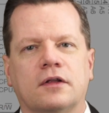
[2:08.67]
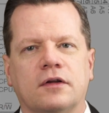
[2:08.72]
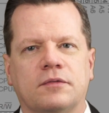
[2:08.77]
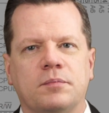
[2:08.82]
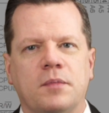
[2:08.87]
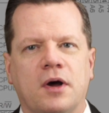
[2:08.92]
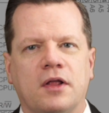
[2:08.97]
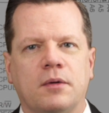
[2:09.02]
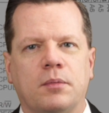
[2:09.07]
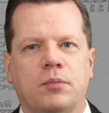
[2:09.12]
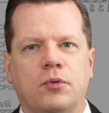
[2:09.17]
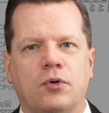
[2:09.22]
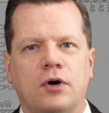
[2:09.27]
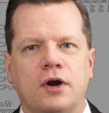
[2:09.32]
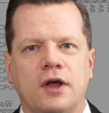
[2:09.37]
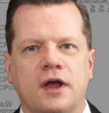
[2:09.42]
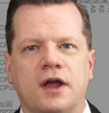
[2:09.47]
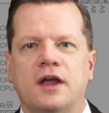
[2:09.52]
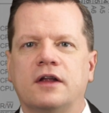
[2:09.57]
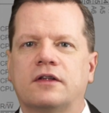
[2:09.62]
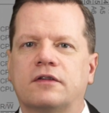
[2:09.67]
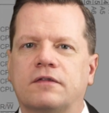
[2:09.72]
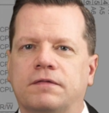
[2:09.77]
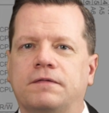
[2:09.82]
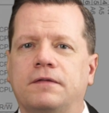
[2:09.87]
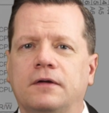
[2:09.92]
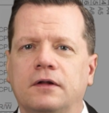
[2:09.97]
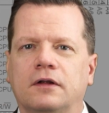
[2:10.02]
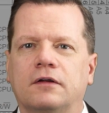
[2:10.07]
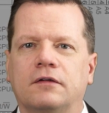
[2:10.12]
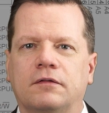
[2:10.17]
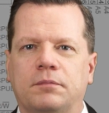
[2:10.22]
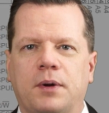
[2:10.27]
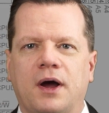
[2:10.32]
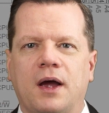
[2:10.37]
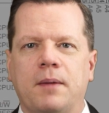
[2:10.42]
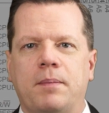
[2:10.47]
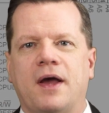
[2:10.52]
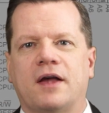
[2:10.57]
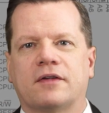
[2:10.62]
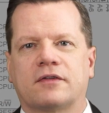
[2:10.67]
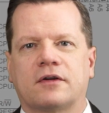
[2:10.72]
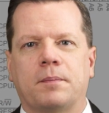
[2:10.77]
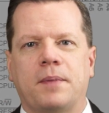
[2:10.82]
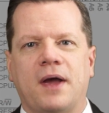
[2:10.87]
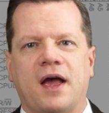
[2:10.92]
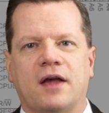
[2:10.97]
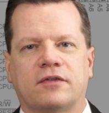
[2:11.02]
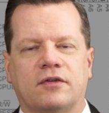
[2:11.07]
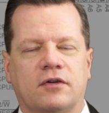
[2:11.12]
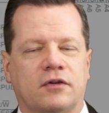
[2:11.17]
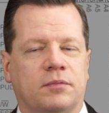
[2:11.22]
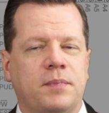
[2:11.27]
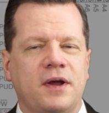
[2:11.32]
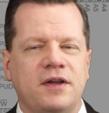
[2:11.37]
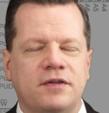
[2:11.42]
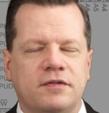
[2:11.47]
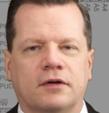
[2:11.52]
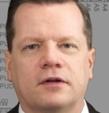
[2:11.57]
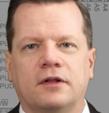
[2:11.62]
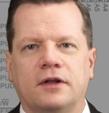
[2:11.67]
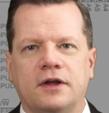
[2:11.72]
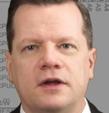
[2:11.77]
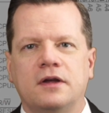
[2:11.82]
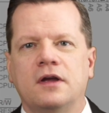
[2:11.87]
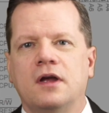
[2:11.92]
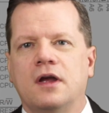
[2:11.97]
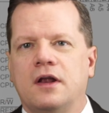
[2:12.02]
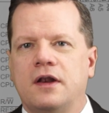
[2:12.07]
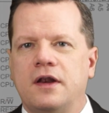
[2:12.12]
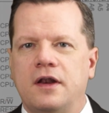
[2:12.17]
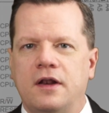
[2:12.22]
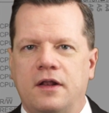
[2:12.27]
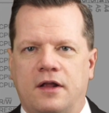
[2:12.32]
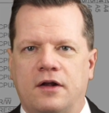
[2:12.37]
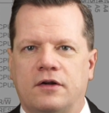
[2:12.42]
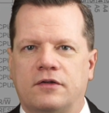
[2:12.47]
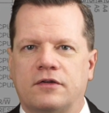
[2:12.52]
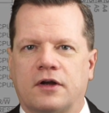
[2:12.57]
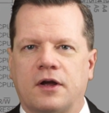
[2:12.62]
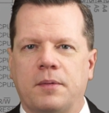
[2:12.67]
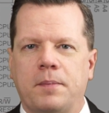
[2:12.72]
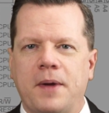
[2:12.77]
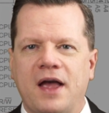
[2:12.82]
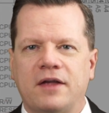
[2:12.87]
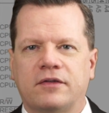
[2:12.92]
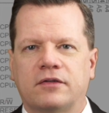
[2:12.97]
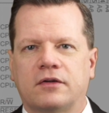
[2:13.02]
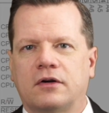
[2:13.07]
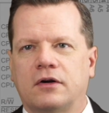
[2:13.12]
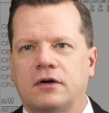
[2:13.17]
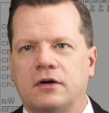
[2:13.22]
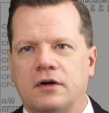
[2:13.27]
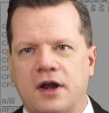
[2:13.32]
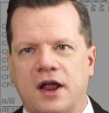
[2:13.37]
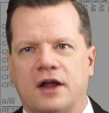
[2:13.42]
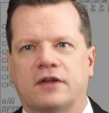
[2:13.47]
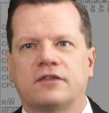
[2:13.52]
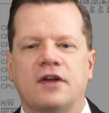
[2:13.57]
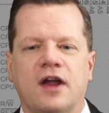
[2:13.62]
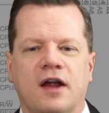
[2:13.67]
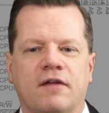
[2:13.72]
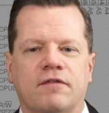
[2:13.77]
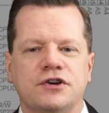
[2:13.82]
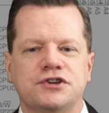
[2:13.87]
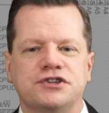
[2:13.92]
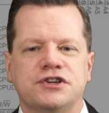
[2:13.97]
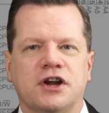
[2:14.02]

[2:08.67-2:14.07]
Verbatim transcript: at this motherboard. It's full of bypass capacitors. Basically, there's a capacitor next to every